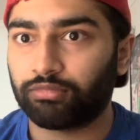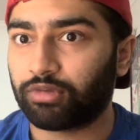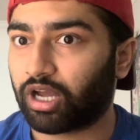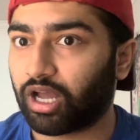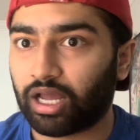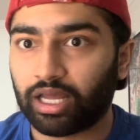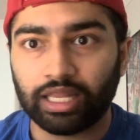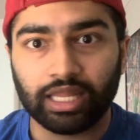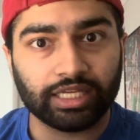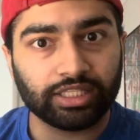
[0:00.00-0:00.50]

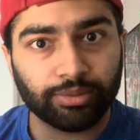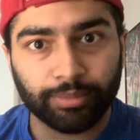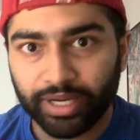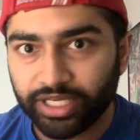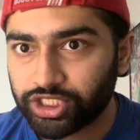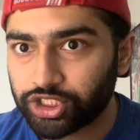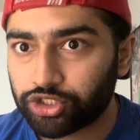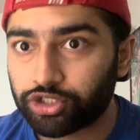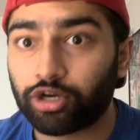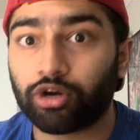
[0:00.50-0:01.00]
I like the
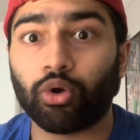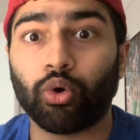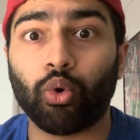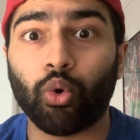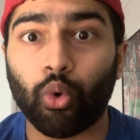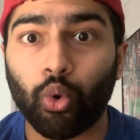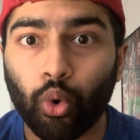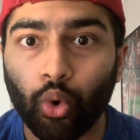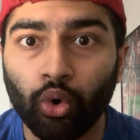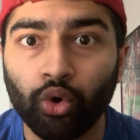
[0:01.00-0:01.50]
magic trick,
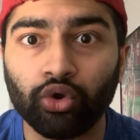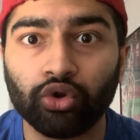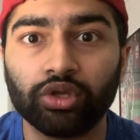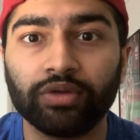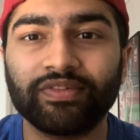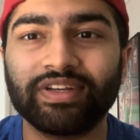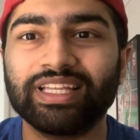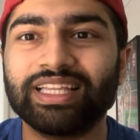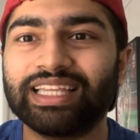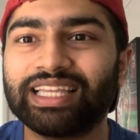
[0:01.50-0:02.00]
or you have
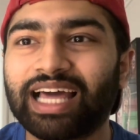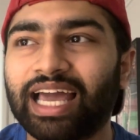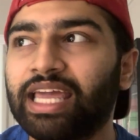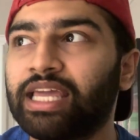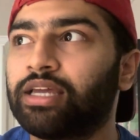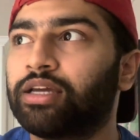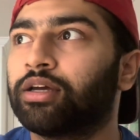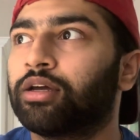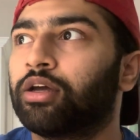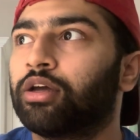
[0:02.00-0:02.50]
to like
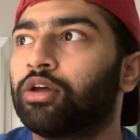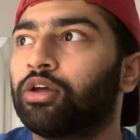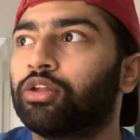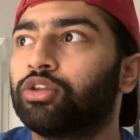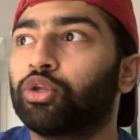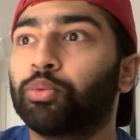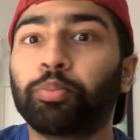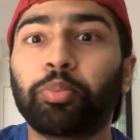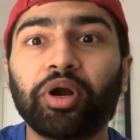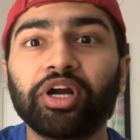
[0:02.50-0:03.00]

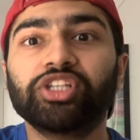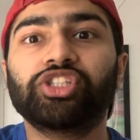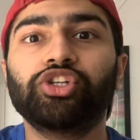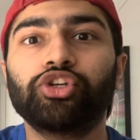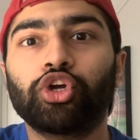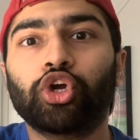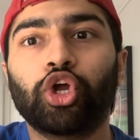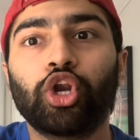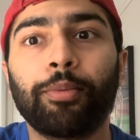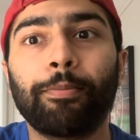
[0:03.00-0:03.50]
the person you're
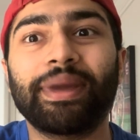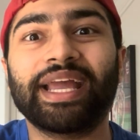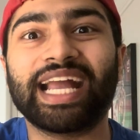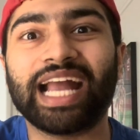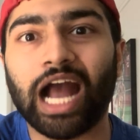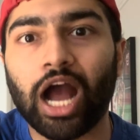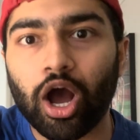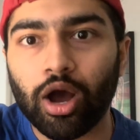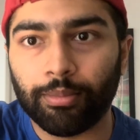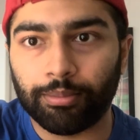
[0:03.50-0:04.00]
gonna
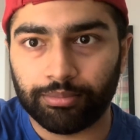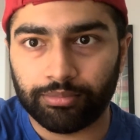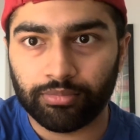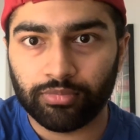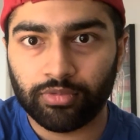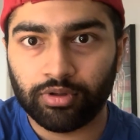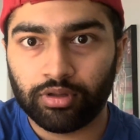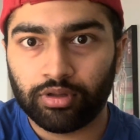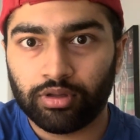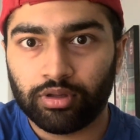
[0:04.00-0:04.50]
become.
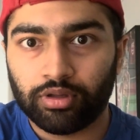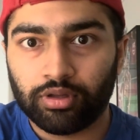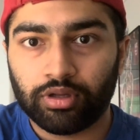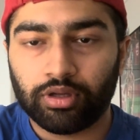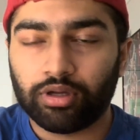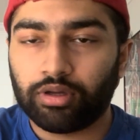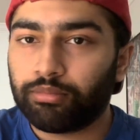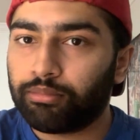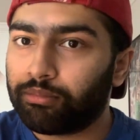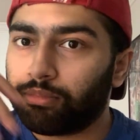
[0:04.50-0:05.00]

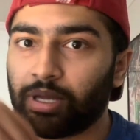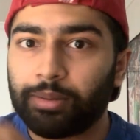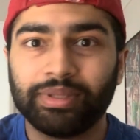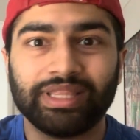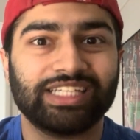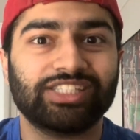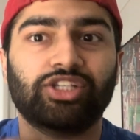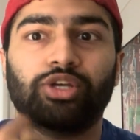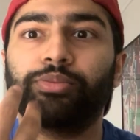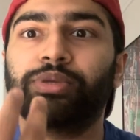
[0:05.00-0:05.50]
Maybe
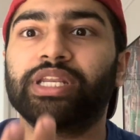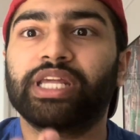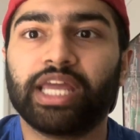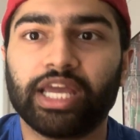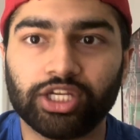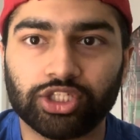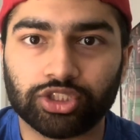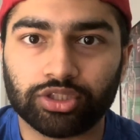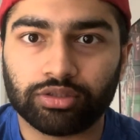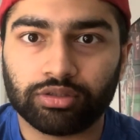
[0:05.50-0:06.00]
that's
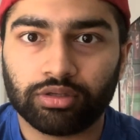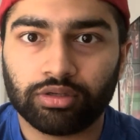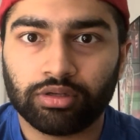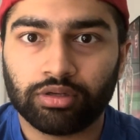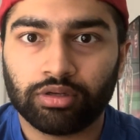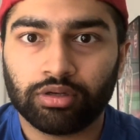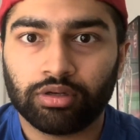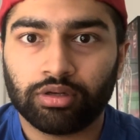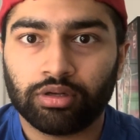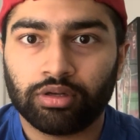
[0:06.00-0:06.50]
communication.
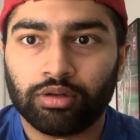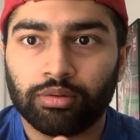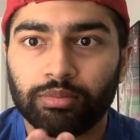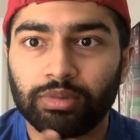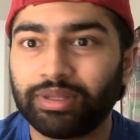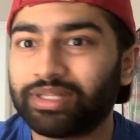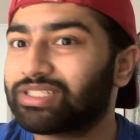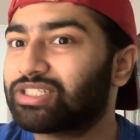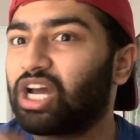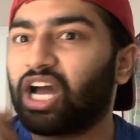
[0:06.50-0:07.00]
Maybe
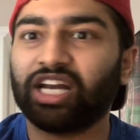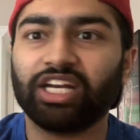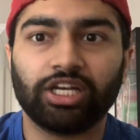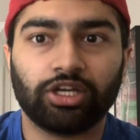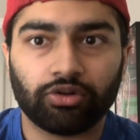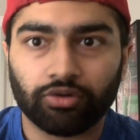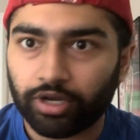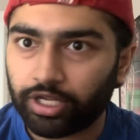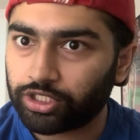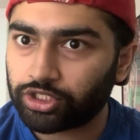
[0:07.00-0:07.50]
that's content
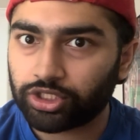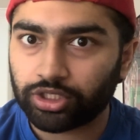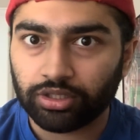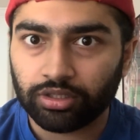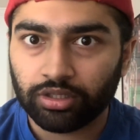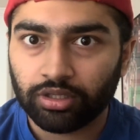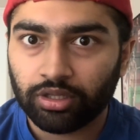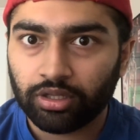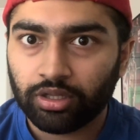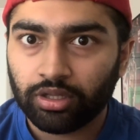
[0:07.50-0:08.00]
creation.
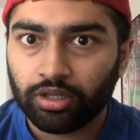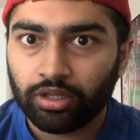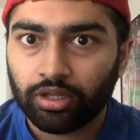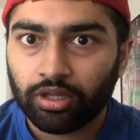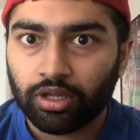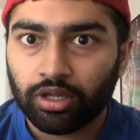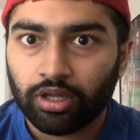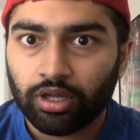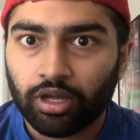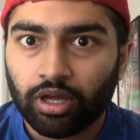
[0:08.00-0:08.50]

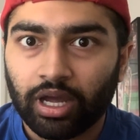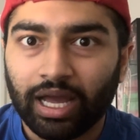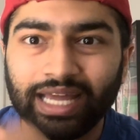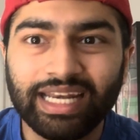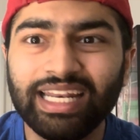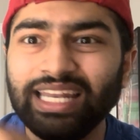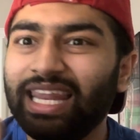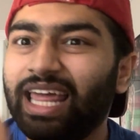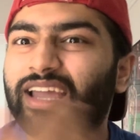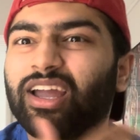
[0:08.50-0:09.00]
I
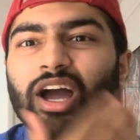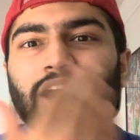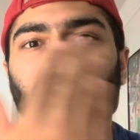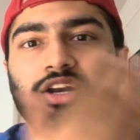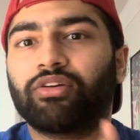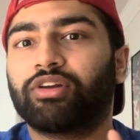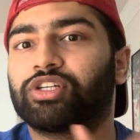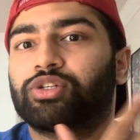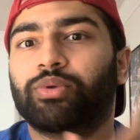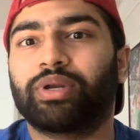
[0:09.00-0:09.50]
didn't like content
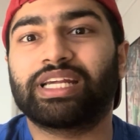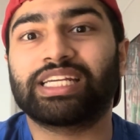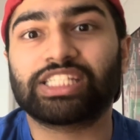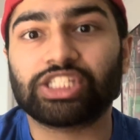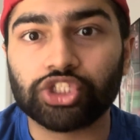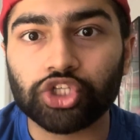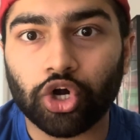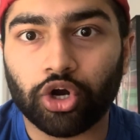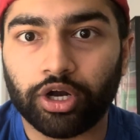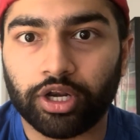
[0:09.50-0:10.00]
creation when I
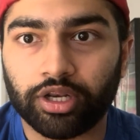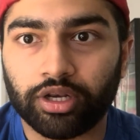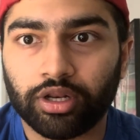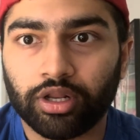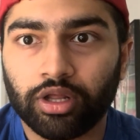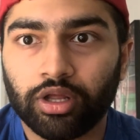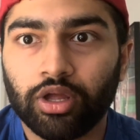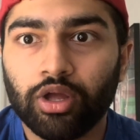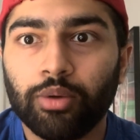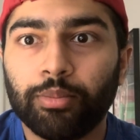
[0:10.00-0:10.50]
started,
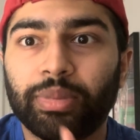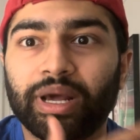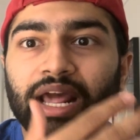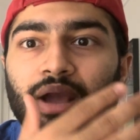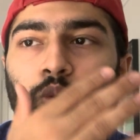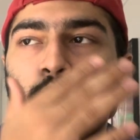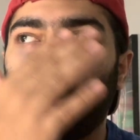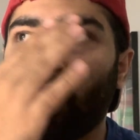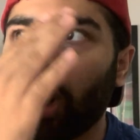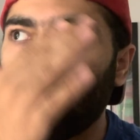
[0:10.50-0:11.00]
but I
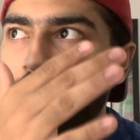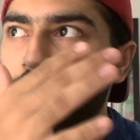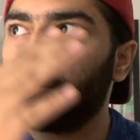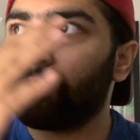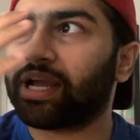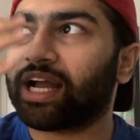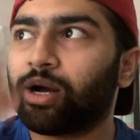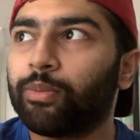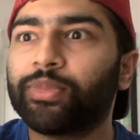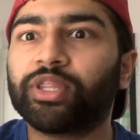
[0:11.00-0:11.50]
wanna
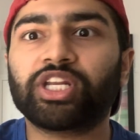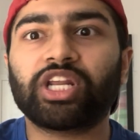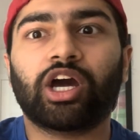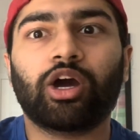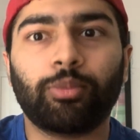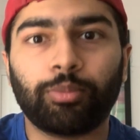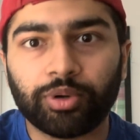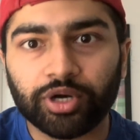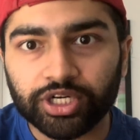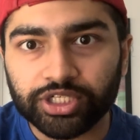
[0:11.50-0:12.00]
become the type
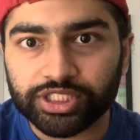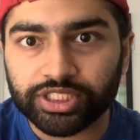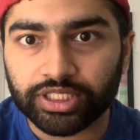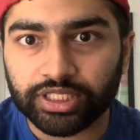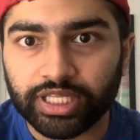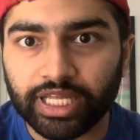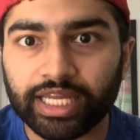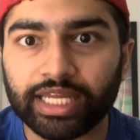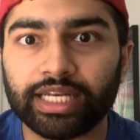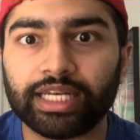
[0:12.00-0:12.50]
of person
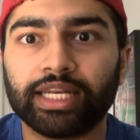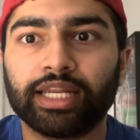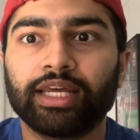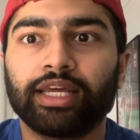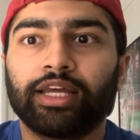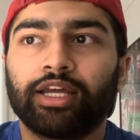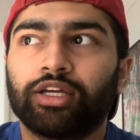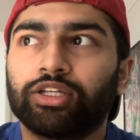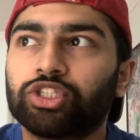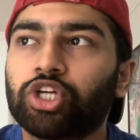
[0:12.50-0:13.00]
that can
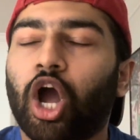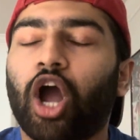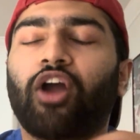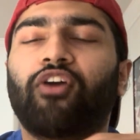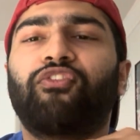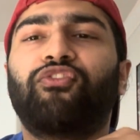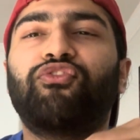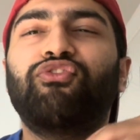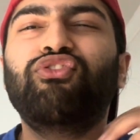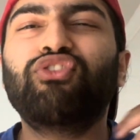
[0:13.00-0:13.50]
talk
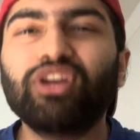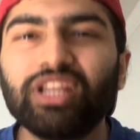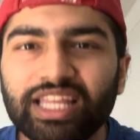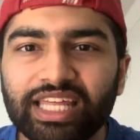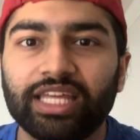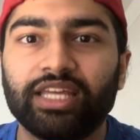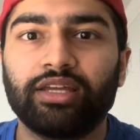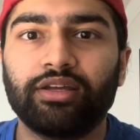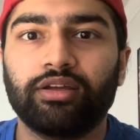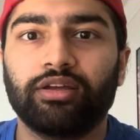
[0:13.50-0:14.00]

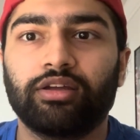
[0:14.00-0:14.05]
freely